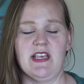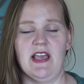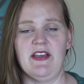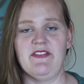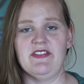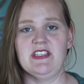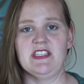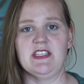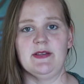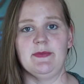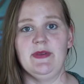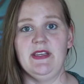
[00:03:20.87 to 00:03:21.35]

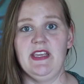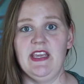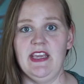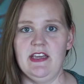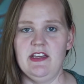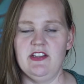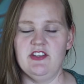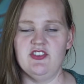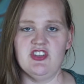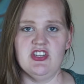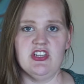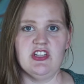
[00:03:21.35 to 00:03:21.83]
having some
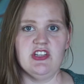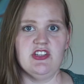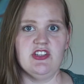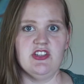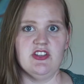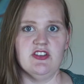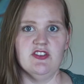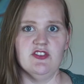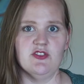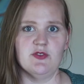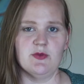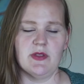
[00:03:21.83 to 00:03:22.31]
gauge
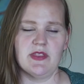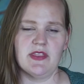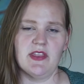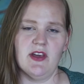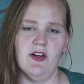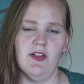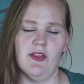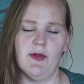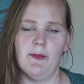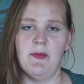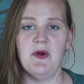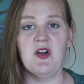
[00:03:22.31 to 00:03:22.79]
issues with
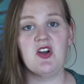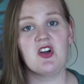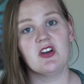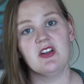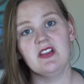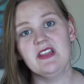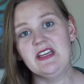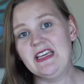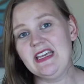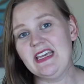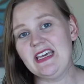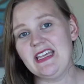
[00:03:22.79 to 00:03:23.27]
all the
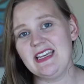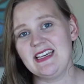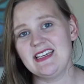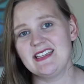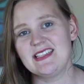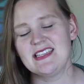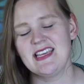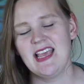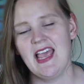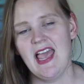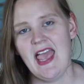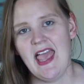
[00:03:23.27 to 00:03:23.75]
purling in
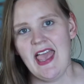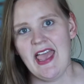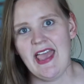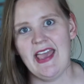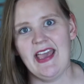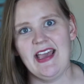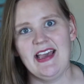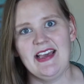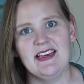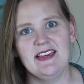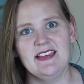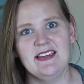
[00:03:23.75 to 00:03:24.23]
it,
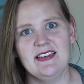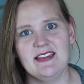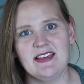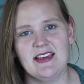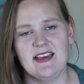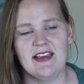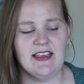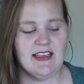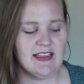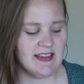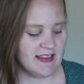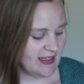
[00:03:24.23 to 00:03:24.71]
and
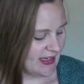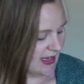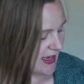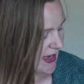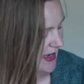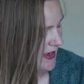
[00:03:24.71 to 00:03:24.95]
in the